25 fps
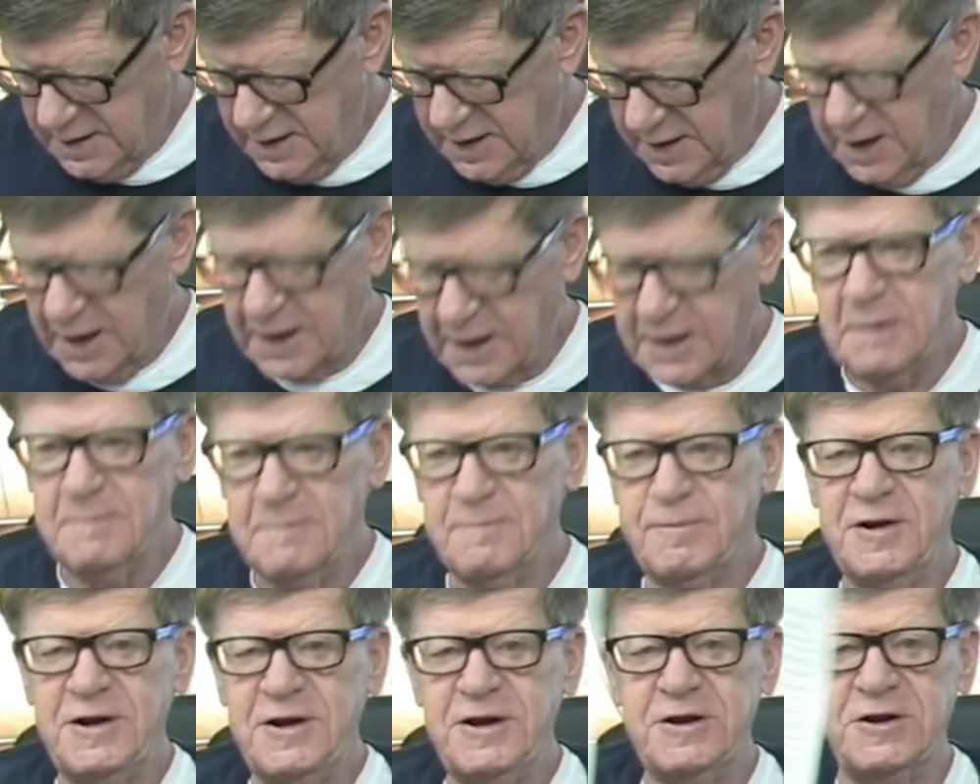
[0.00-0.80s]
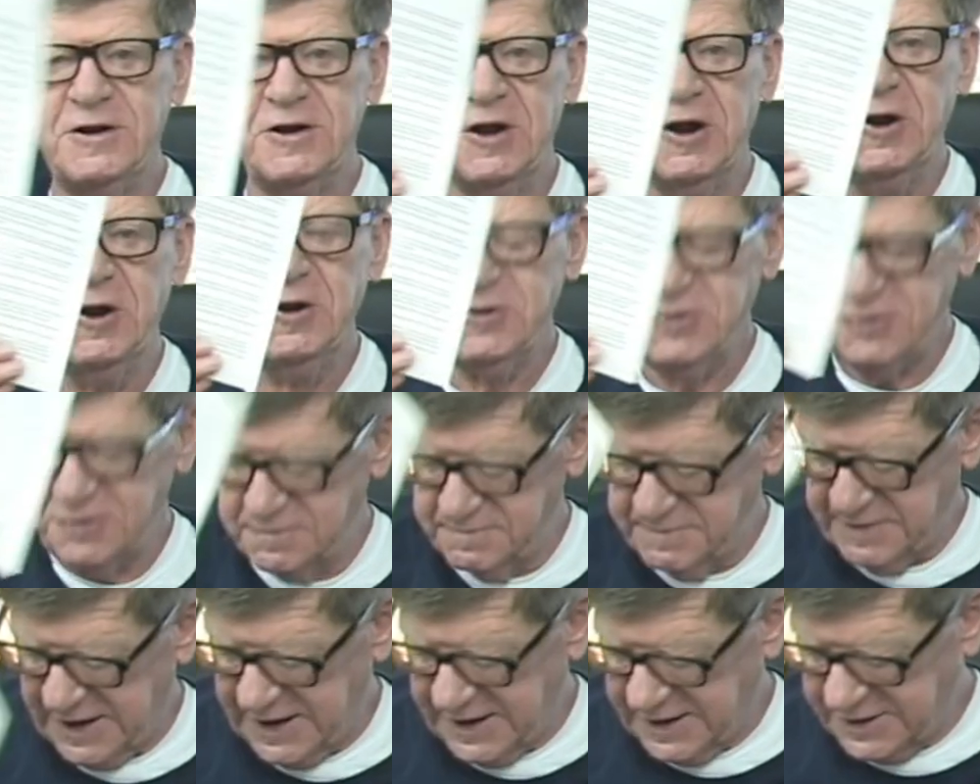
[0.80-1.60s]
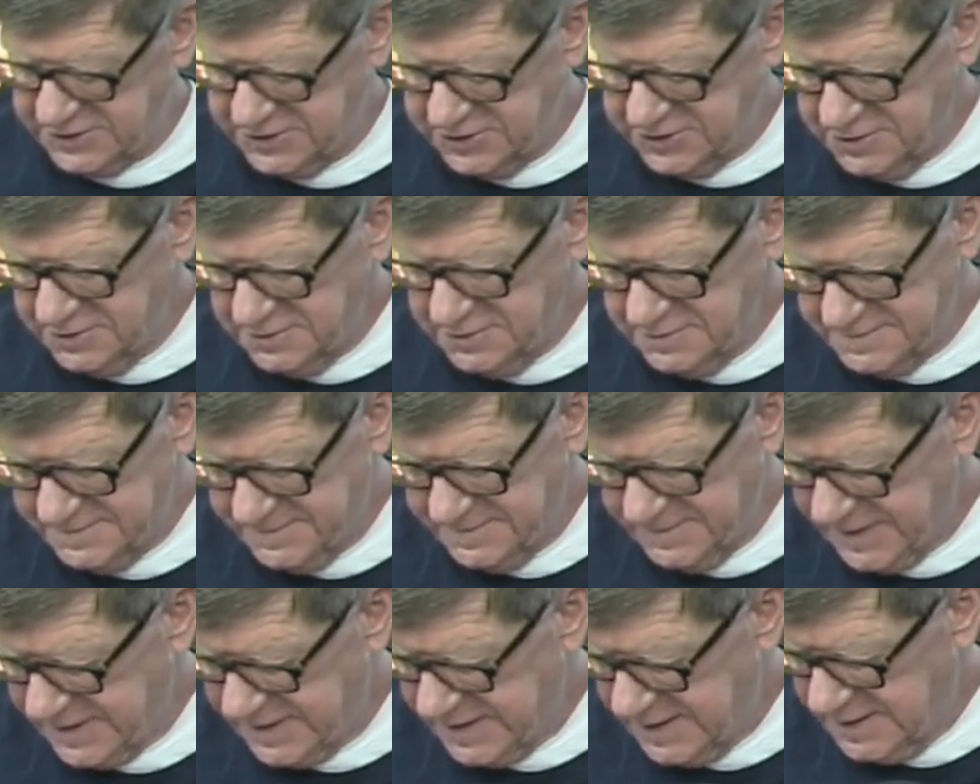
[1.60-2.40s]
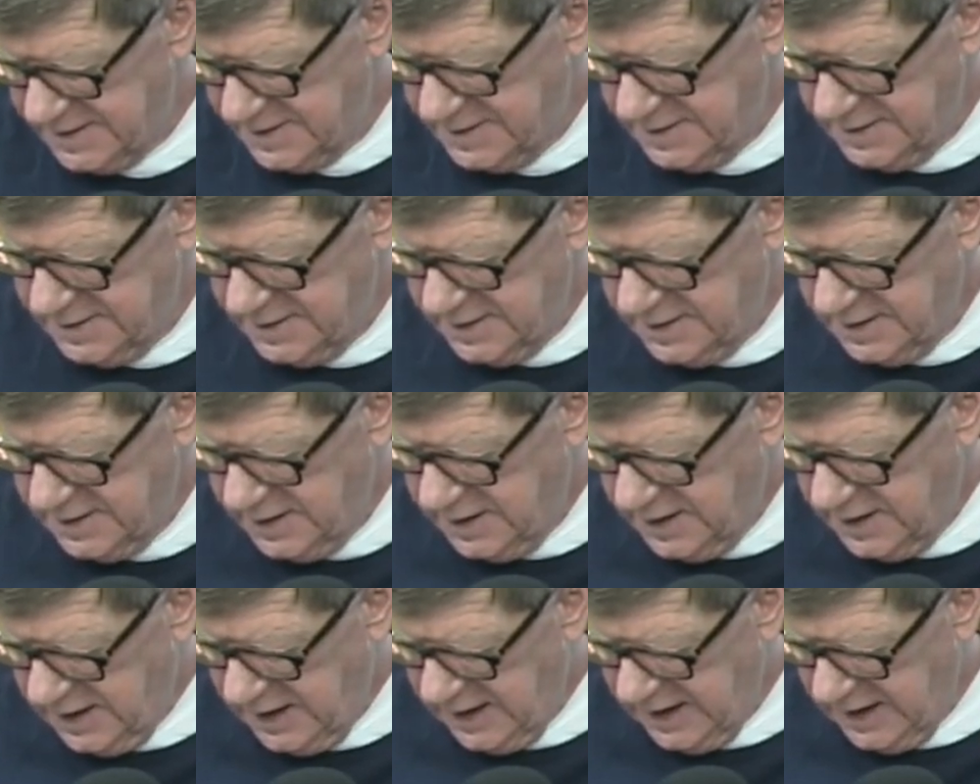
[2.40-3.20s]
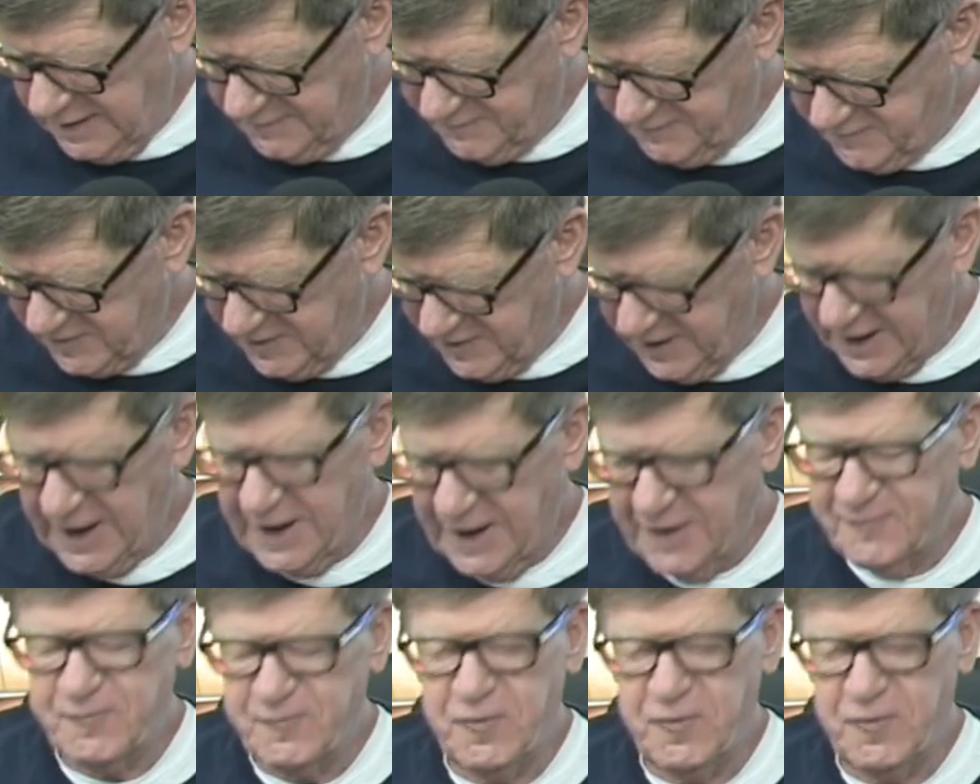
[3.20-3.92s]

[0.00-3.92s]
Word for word: a complete user manual, and if you have